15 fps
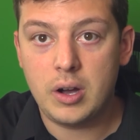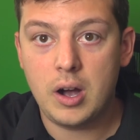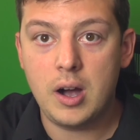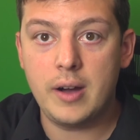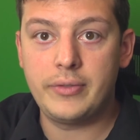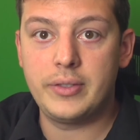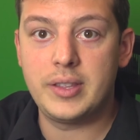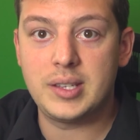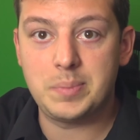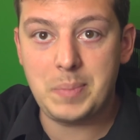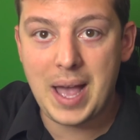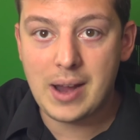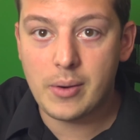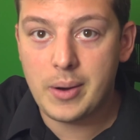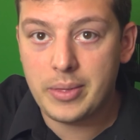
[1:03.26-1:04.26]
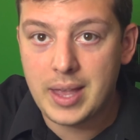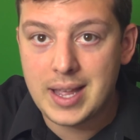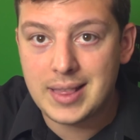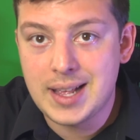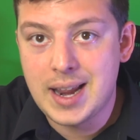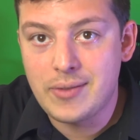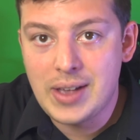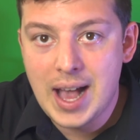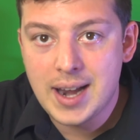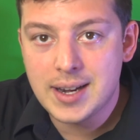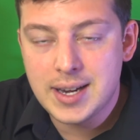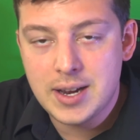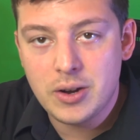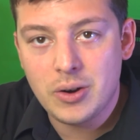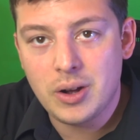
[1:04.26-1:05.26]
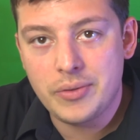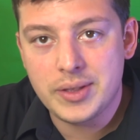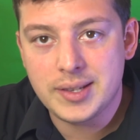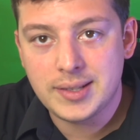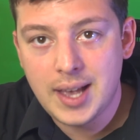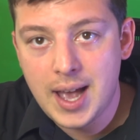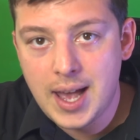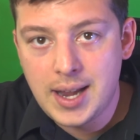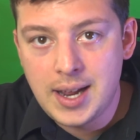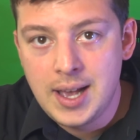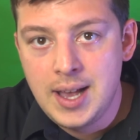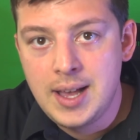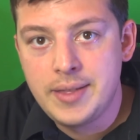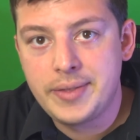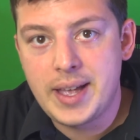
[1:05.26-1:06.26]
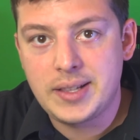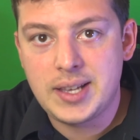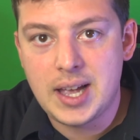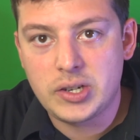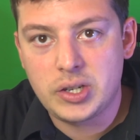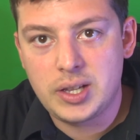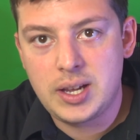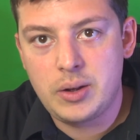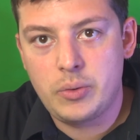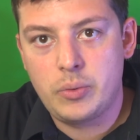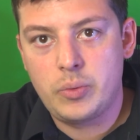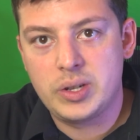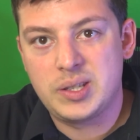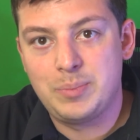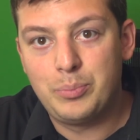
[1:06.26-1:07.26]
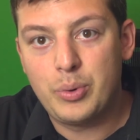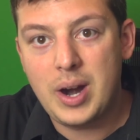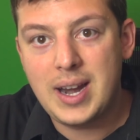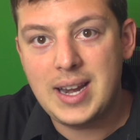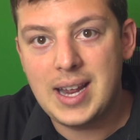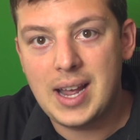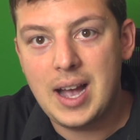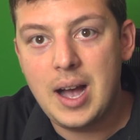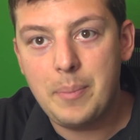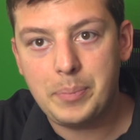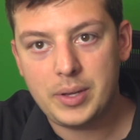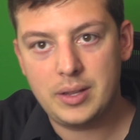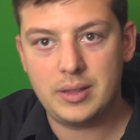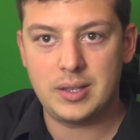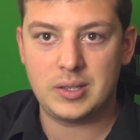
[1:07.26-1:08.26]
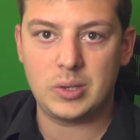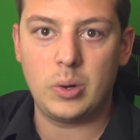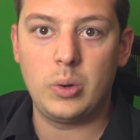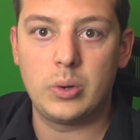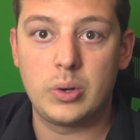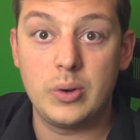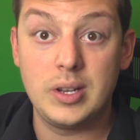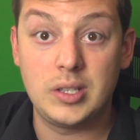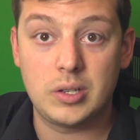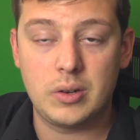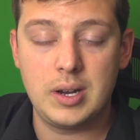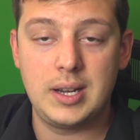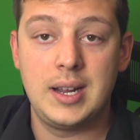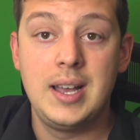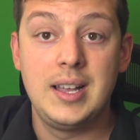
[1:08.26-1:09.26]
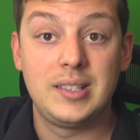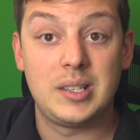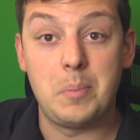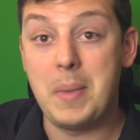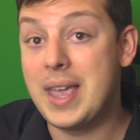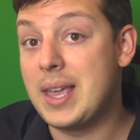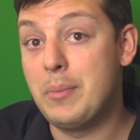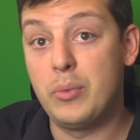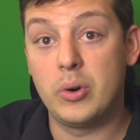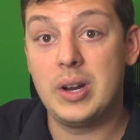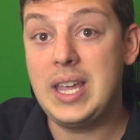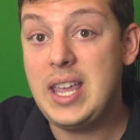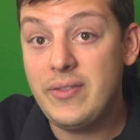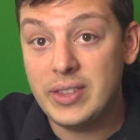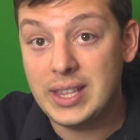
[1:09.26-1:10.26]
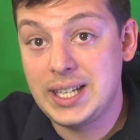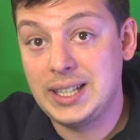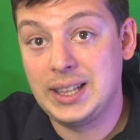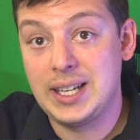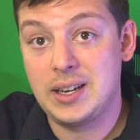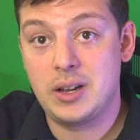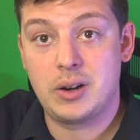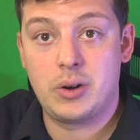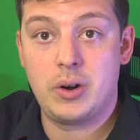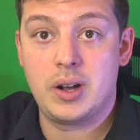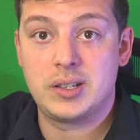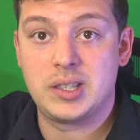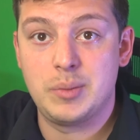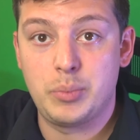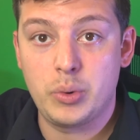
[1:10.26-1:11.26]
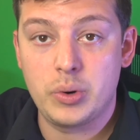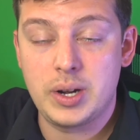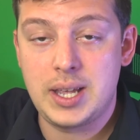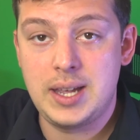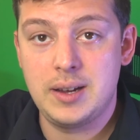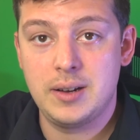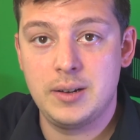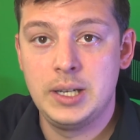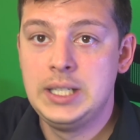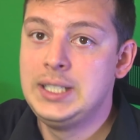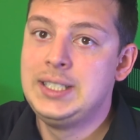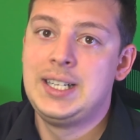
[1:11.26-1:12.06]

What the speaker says: off this background light that I've added here on the side. That's actually what's brightening up this whole green screen to make it more evenly lit across the board here.